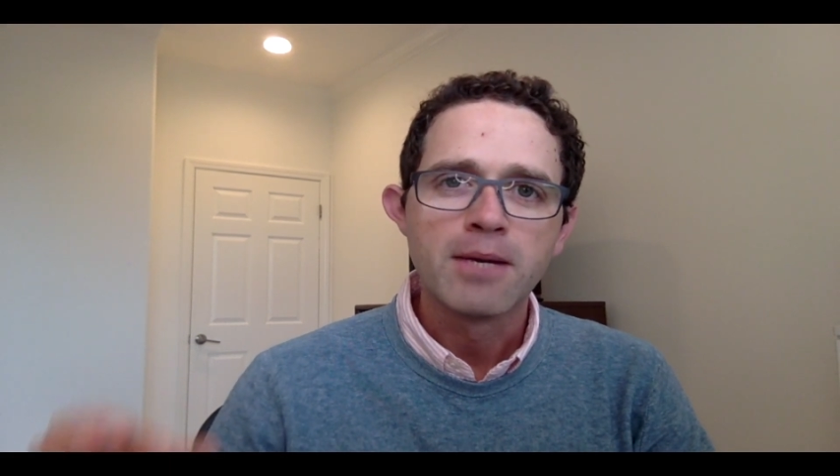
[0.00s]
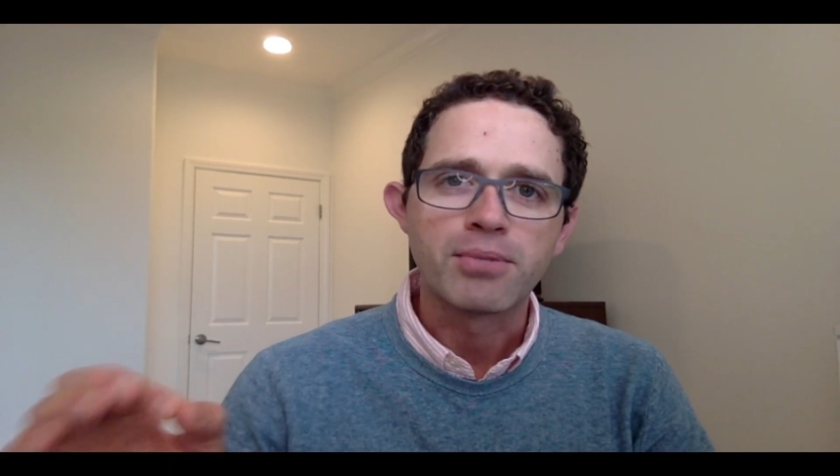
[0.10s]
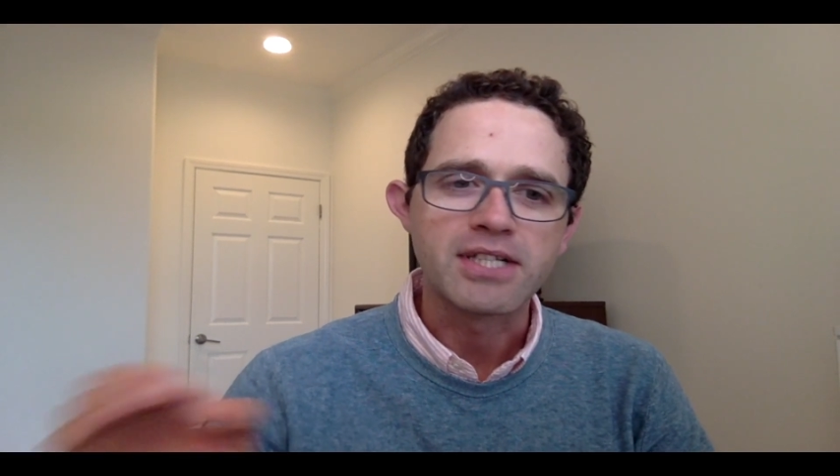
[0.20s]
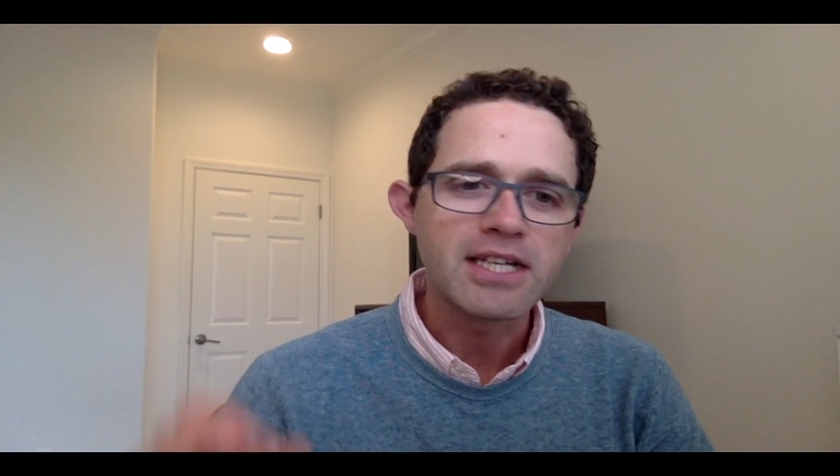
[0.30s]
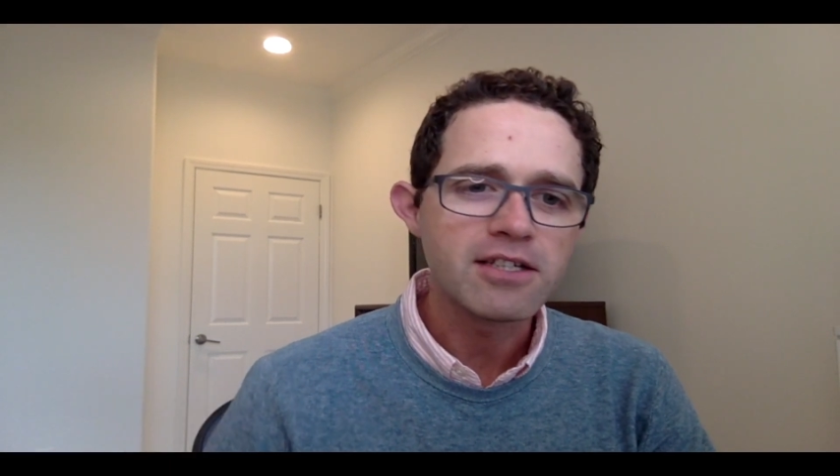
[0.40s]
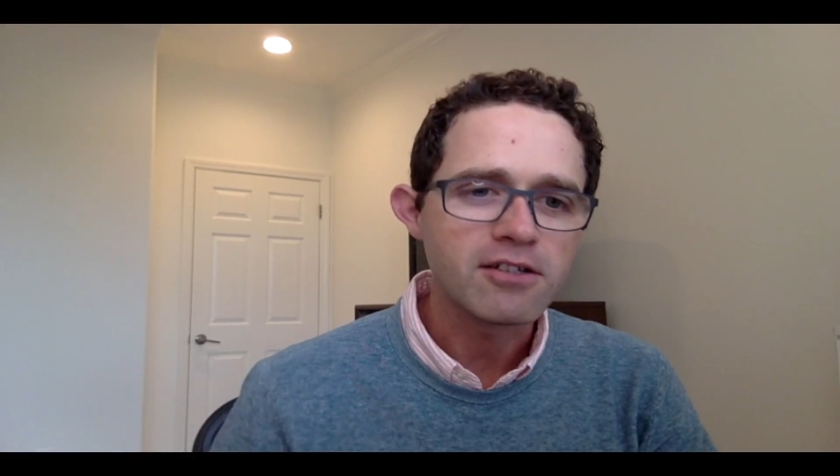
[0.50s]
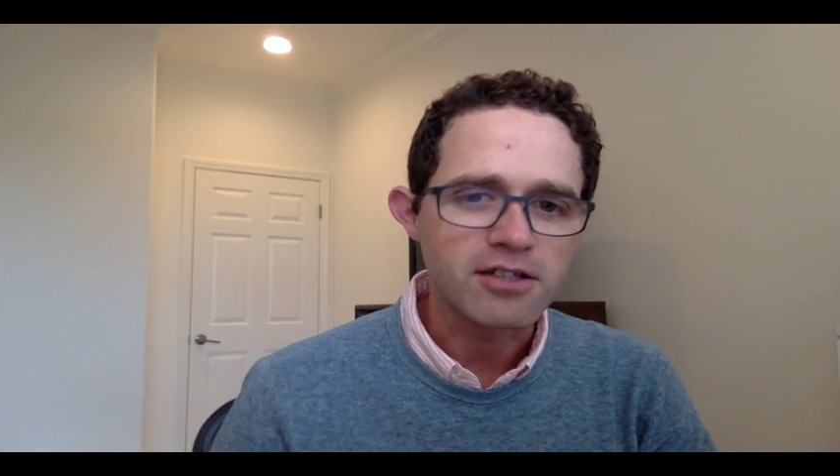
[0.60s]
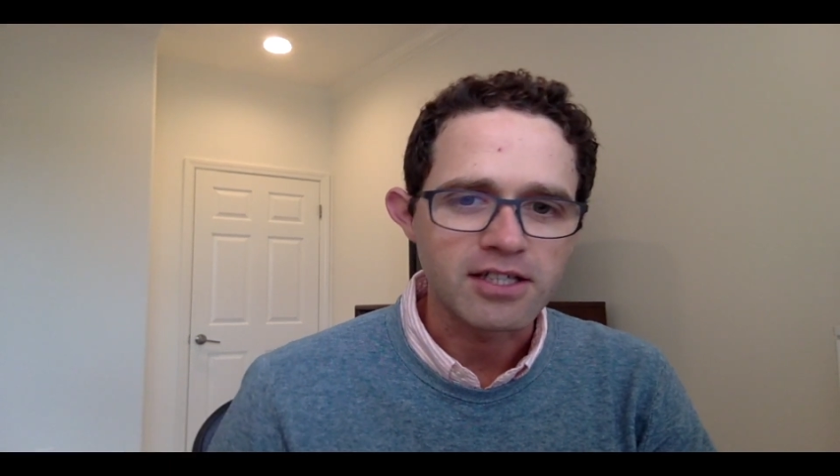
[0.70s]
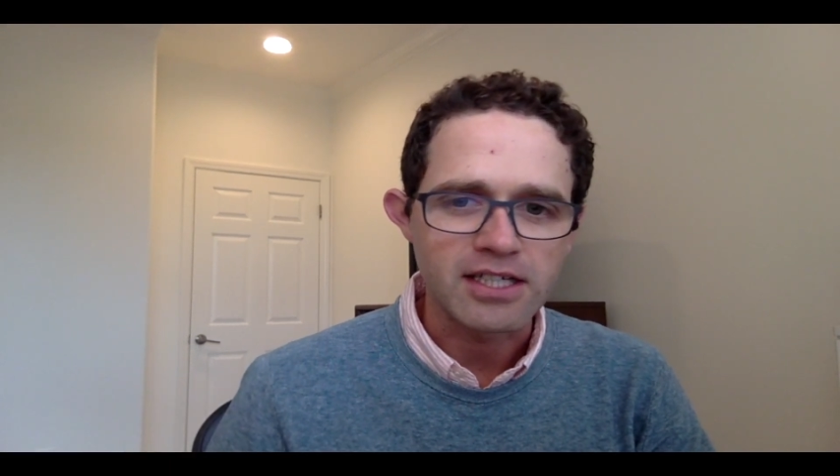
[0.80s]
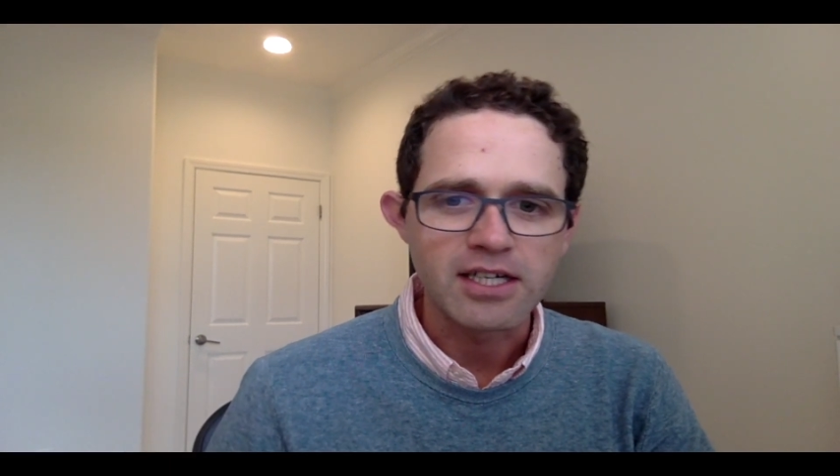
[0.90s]

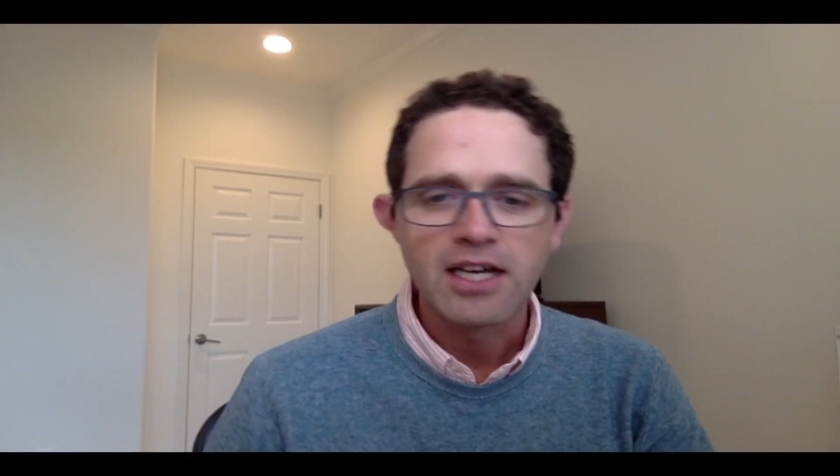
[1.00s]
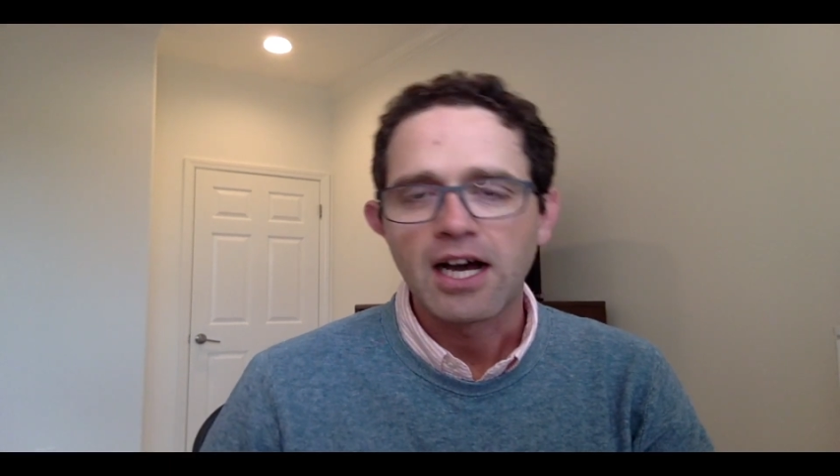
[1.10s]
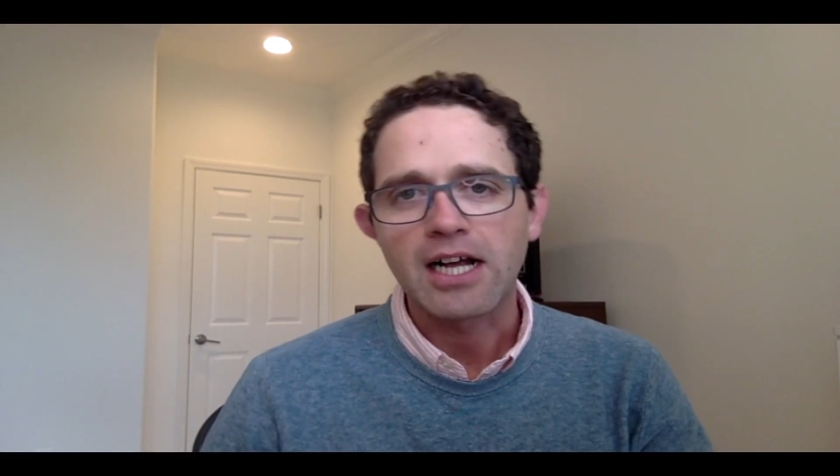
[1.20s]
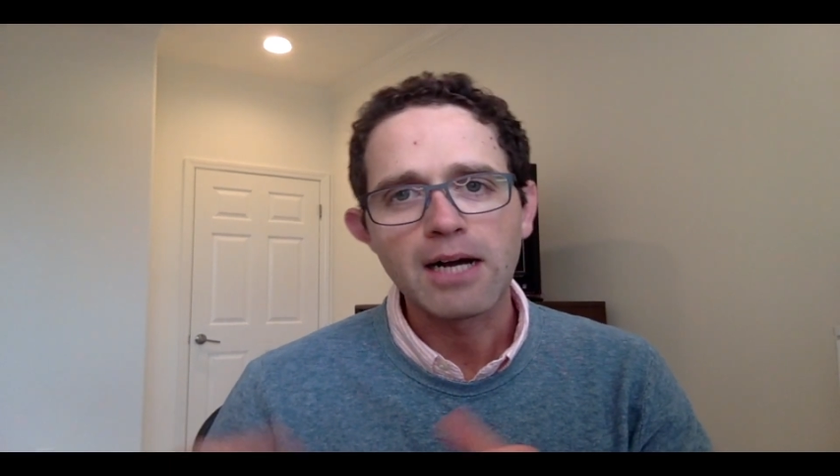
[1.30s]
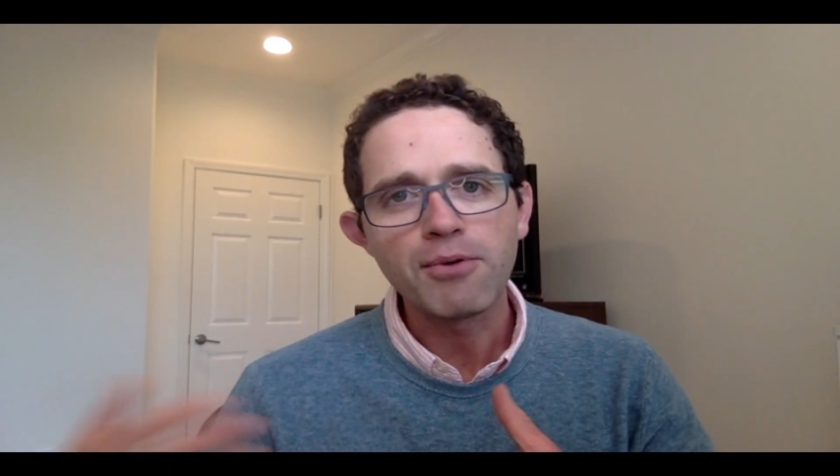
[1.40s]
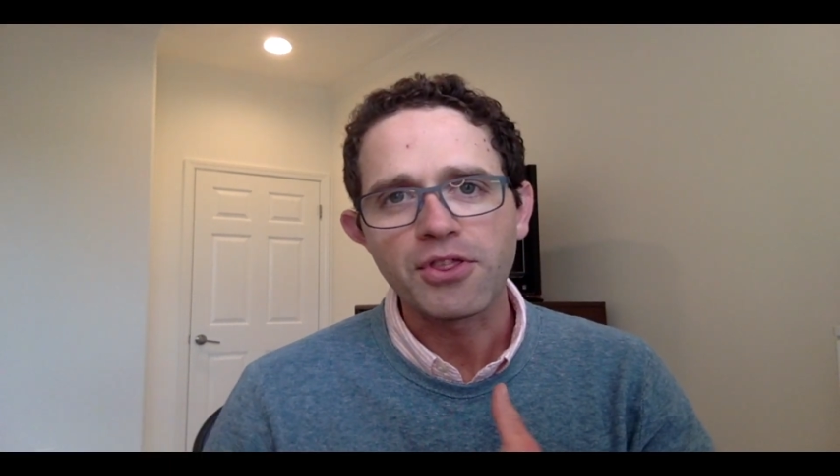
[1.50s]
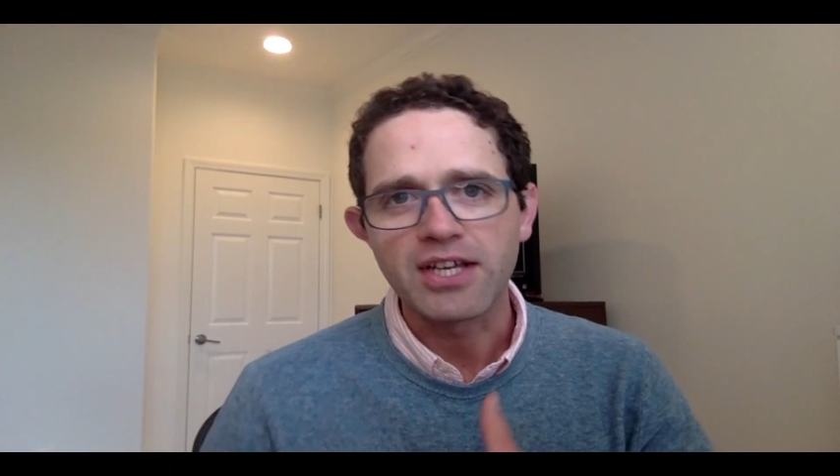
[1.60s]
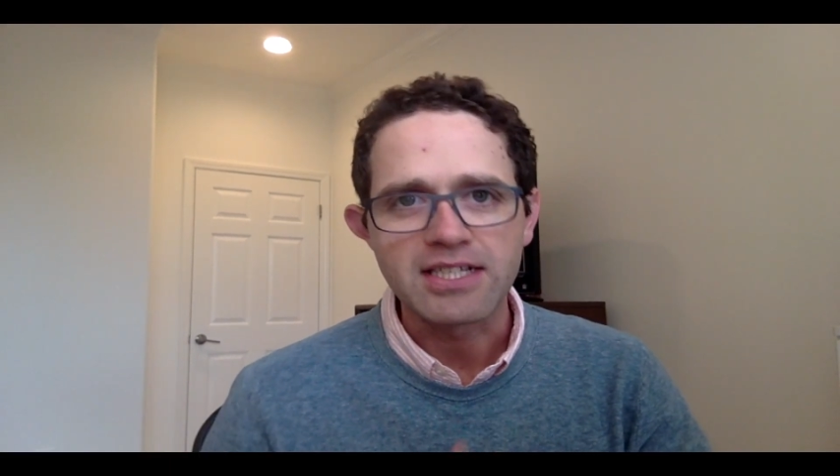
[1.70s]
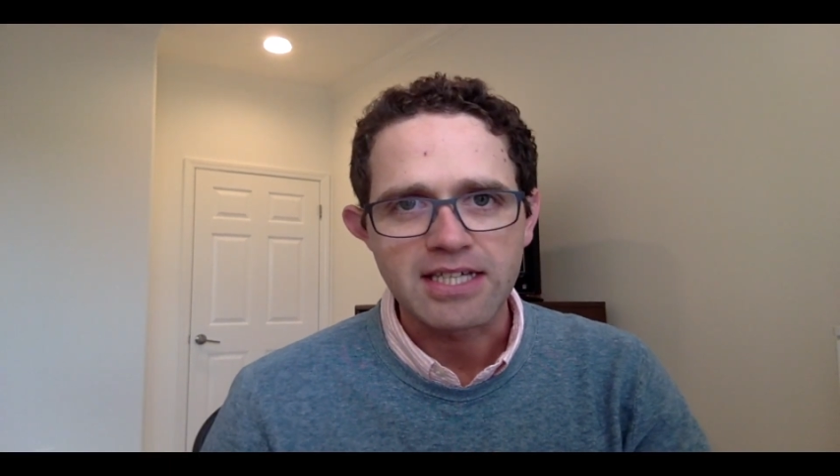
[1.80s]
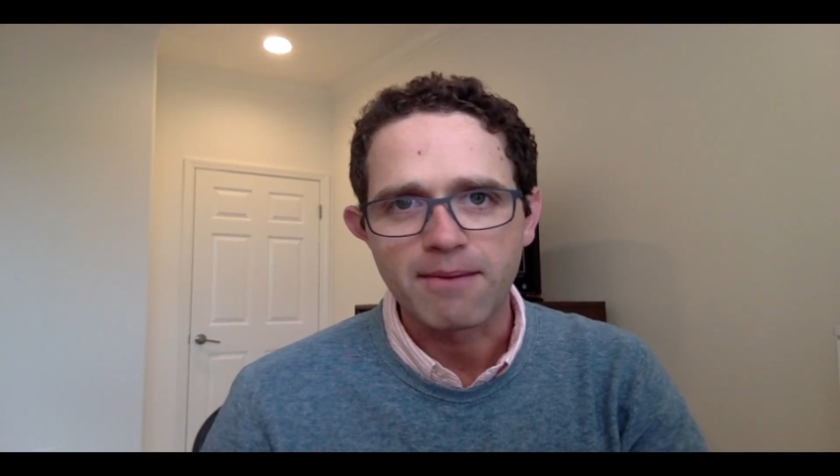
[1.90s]
Particularly, a couple things